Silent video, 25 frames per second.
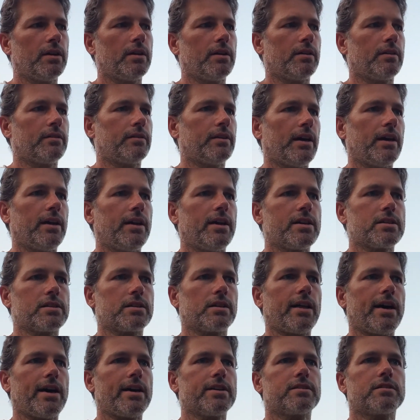that has
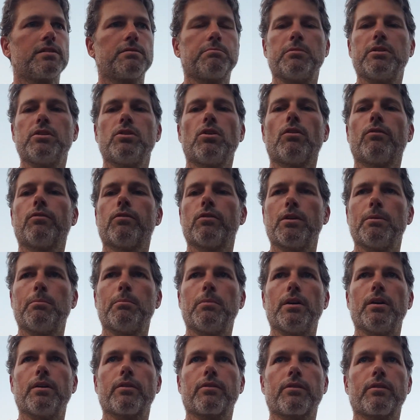lasted me over a
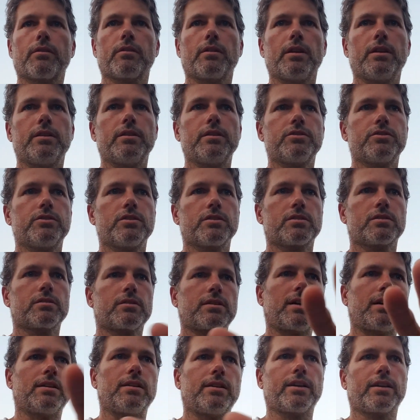month. and it's
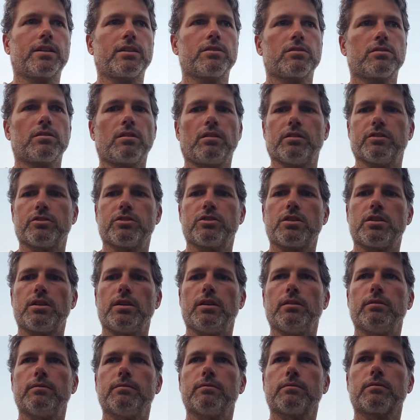just kind of like a solid
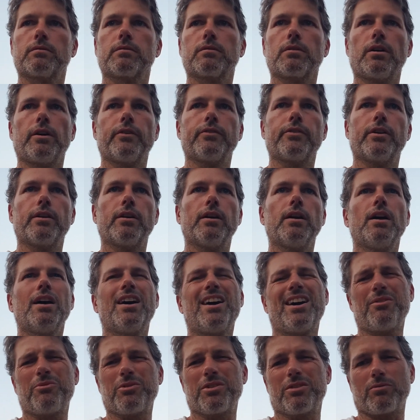sheet on there.
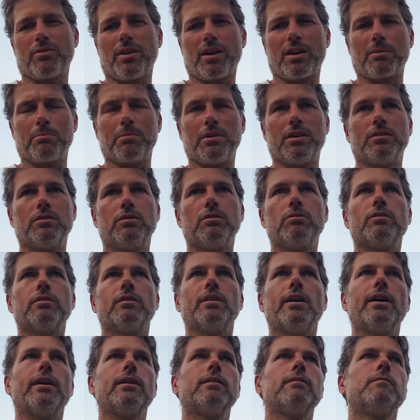I wouldn't recommend doing
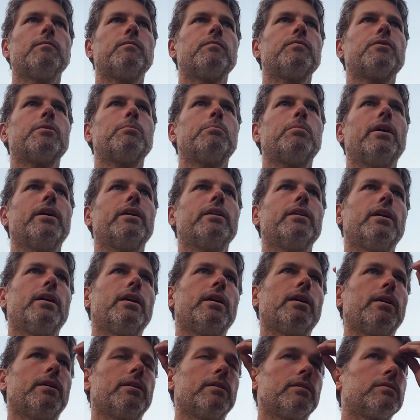that, but
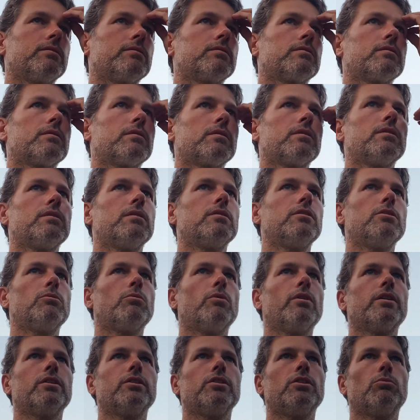you
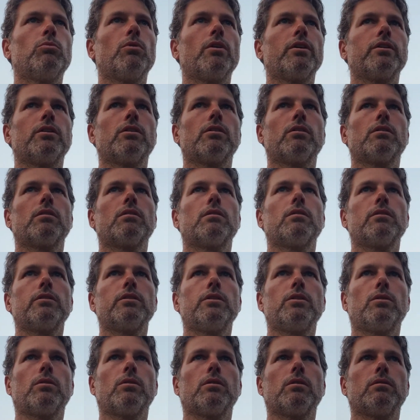want
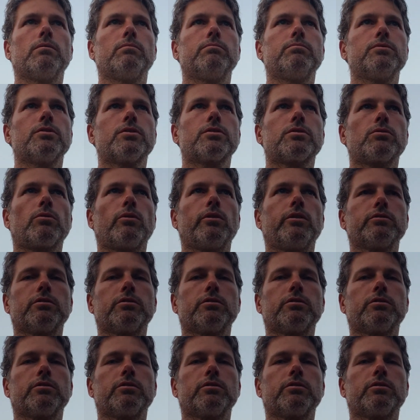your soil to